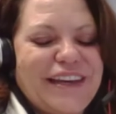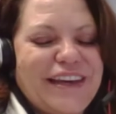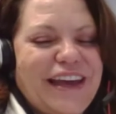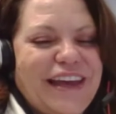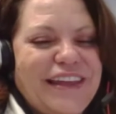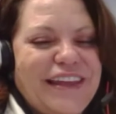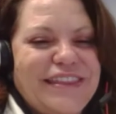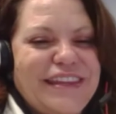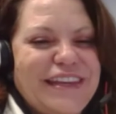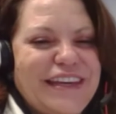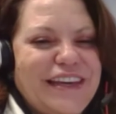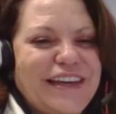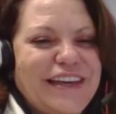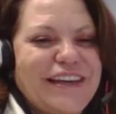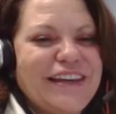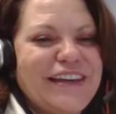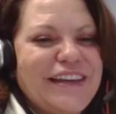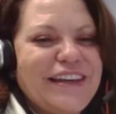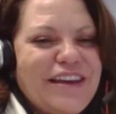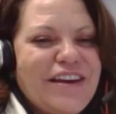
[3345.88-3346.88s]
I
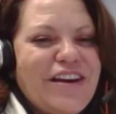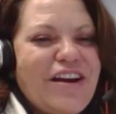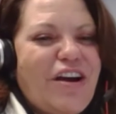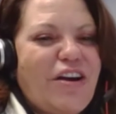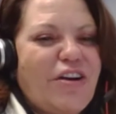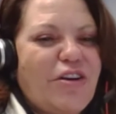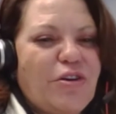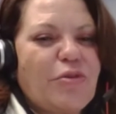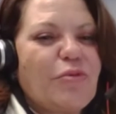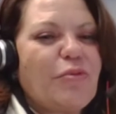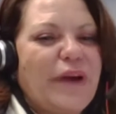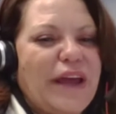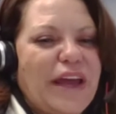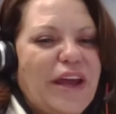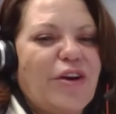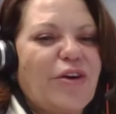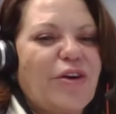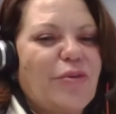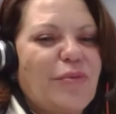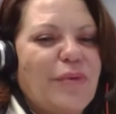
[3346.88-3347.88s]
think are
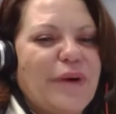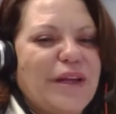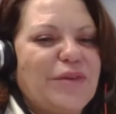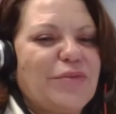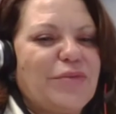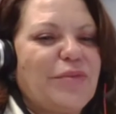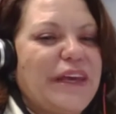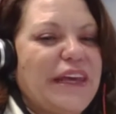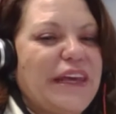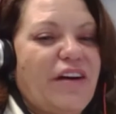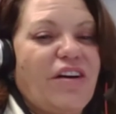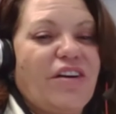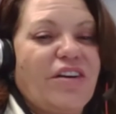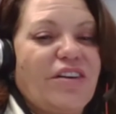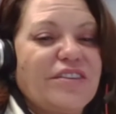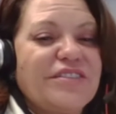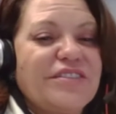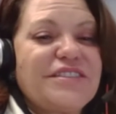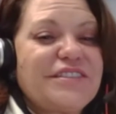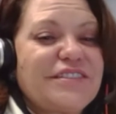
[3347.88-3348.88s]
aware when we
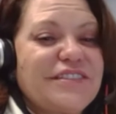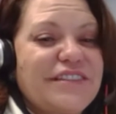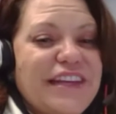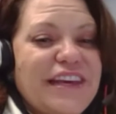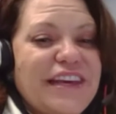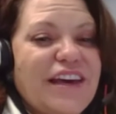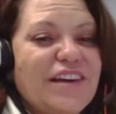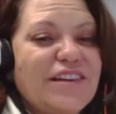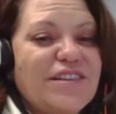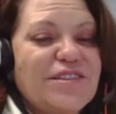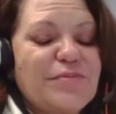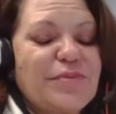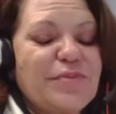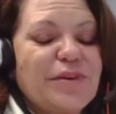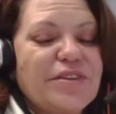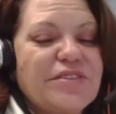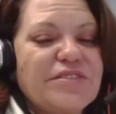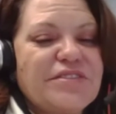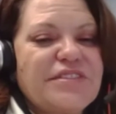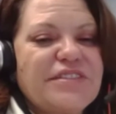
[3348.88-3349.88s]
aren't the
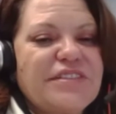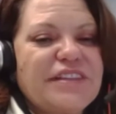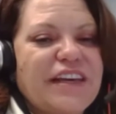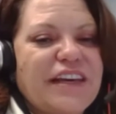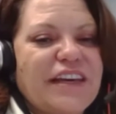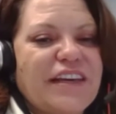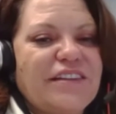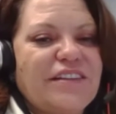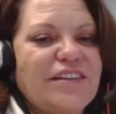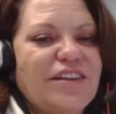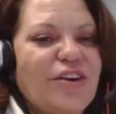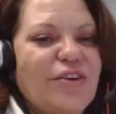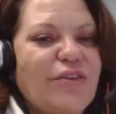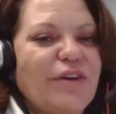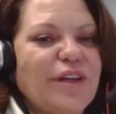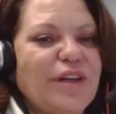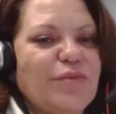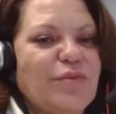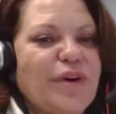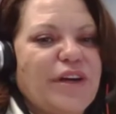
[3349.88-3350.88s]
experts, and
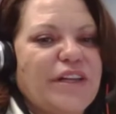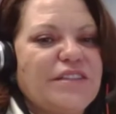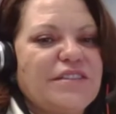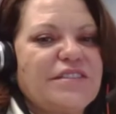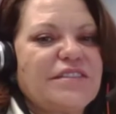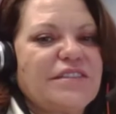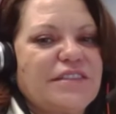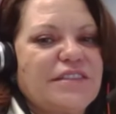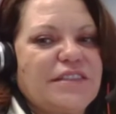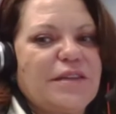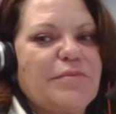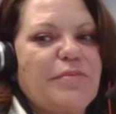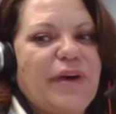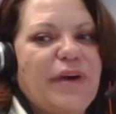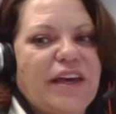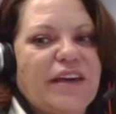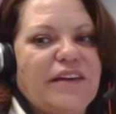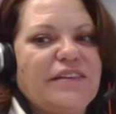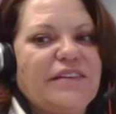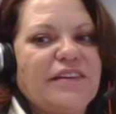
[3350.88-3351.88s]
knowing when to
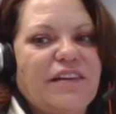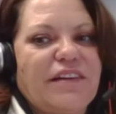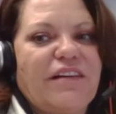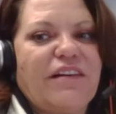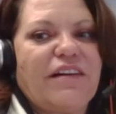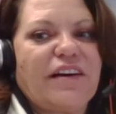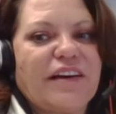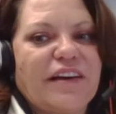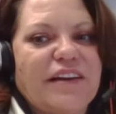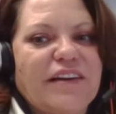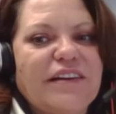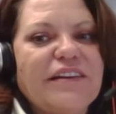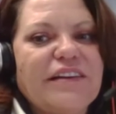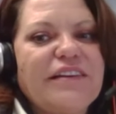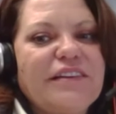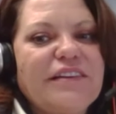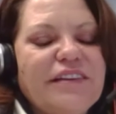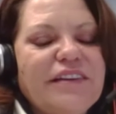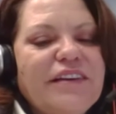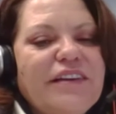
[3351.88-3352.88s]
depend on
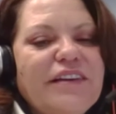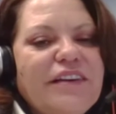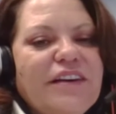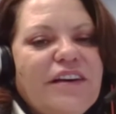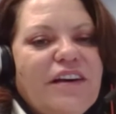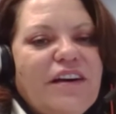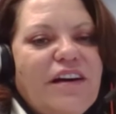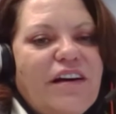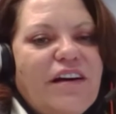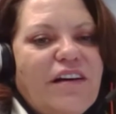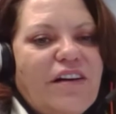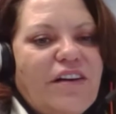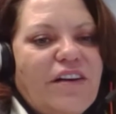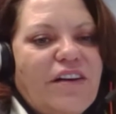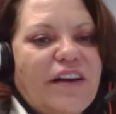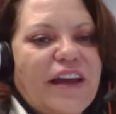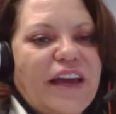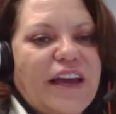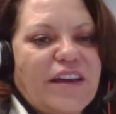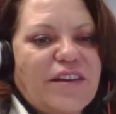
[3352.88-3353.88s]

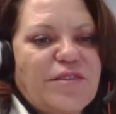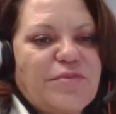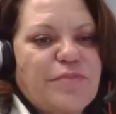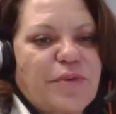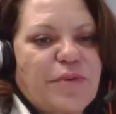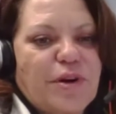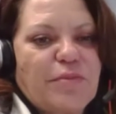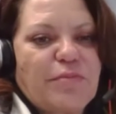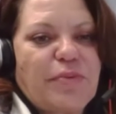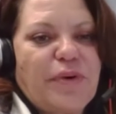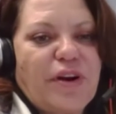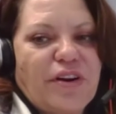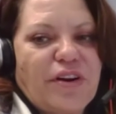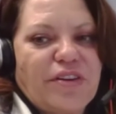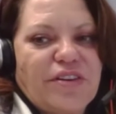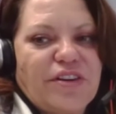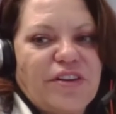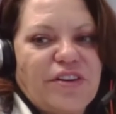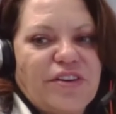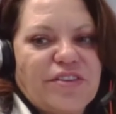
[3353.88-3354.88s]
our expert
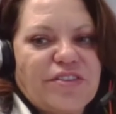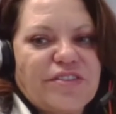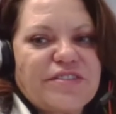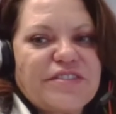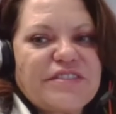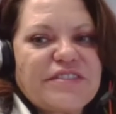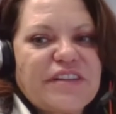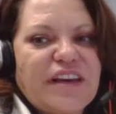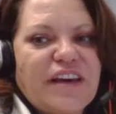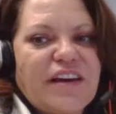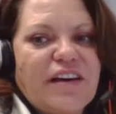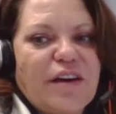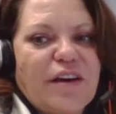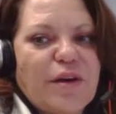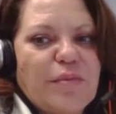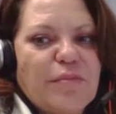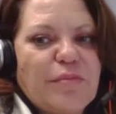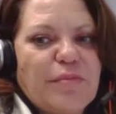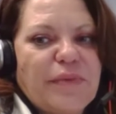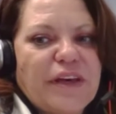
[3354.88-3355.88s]
partners,
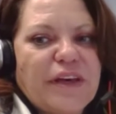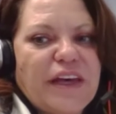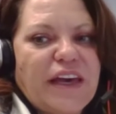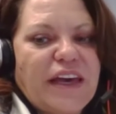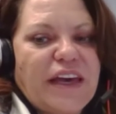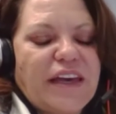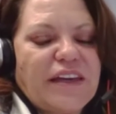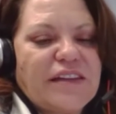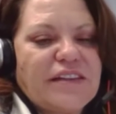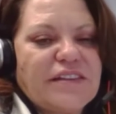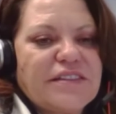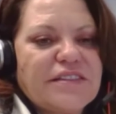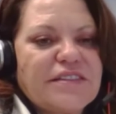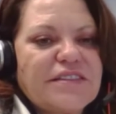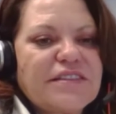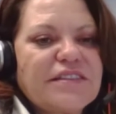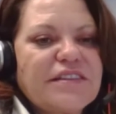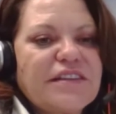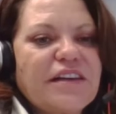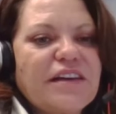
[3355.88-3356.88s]

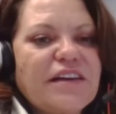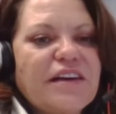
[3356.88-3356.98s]
and